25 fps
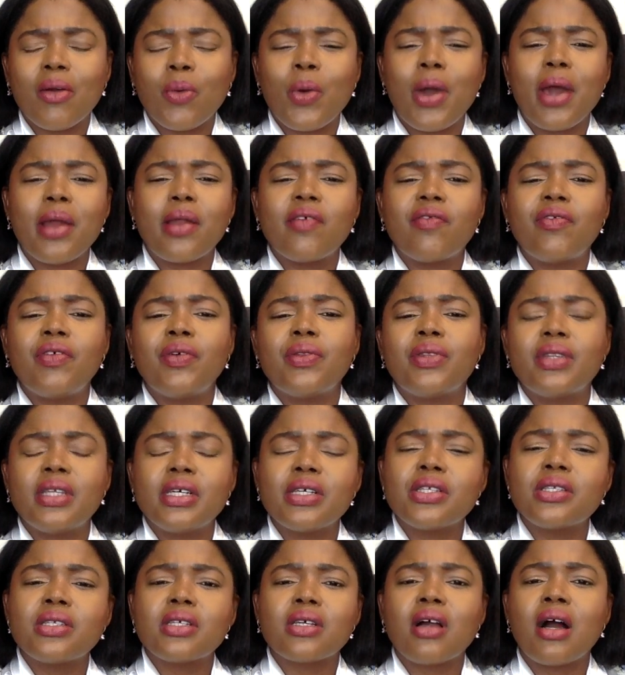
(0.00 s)
quite a few
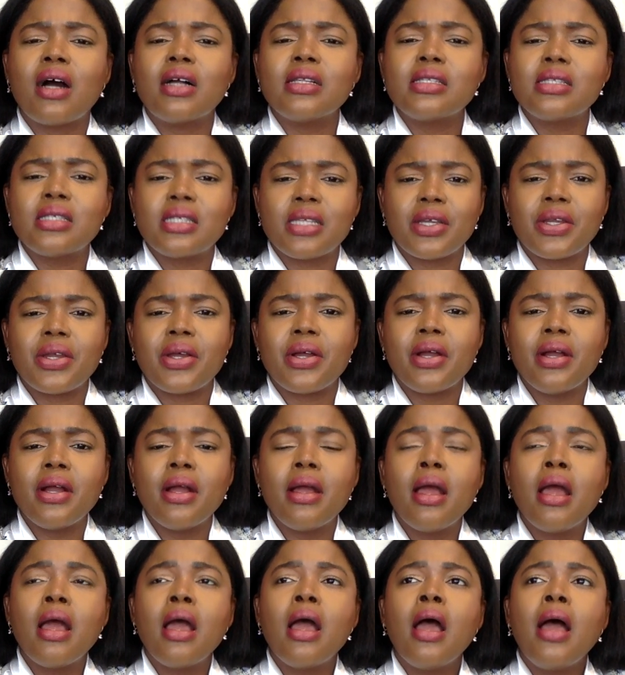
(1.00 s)
things to consider,
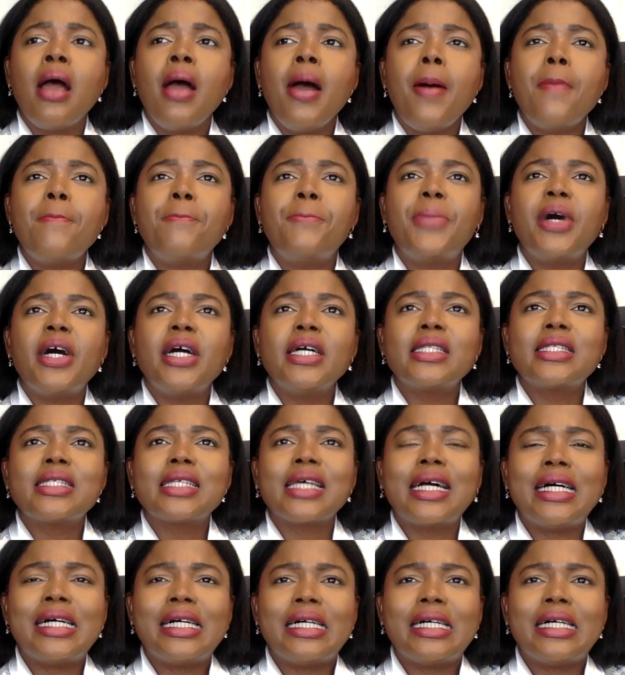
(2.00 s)
but